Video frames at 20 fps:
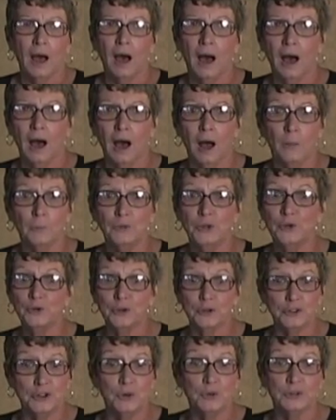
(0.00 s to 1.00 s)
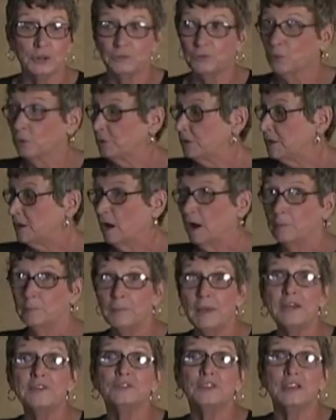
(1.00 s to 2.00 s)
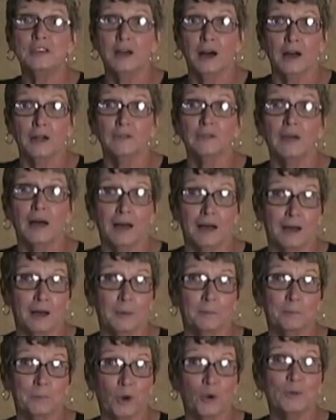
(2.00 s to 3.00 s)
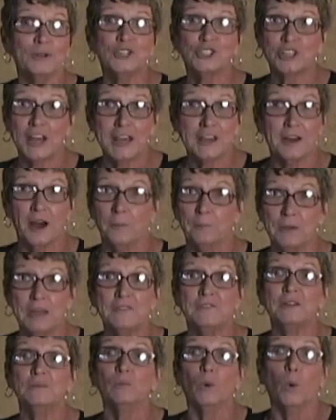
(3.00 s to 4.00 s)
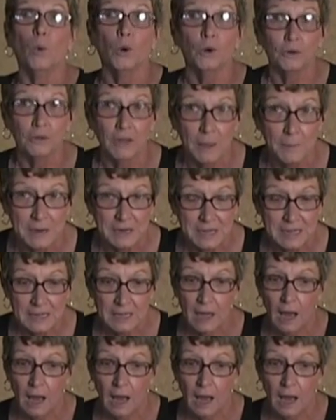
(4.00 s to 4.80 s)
You could use it for the make the bourbon shake-up even more lemony.